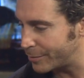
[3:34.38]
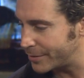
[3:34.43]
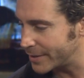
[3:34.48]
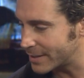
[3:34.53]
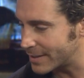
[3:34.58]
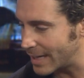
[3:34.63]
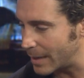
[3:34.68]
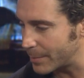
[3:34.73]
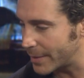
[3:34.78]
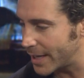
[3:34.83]

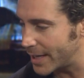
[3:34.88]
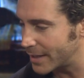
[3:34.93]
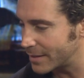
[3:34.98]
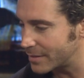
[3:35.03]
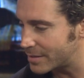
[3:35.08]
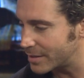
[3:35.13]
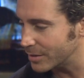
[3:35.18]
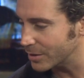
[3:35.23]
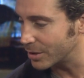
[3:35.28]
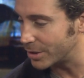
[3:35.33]
perfect, and, and I'm
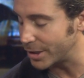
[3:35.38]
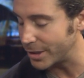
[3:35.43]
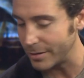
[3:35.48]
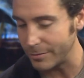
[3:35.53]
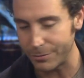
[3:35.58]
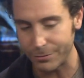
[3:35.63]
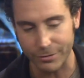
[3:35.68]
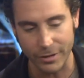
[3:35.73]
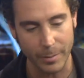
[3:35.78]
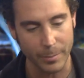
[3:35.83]
getting to
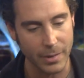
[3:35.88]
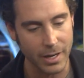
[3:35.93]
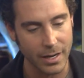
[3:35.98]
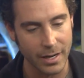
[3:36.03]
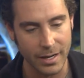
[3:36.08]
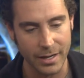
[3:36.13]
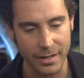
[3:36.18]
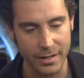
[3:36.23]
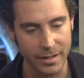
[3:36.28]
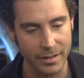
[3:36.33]
learn from
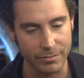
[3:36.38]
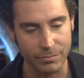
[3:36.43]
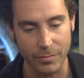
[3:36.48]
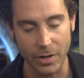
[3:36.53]
a,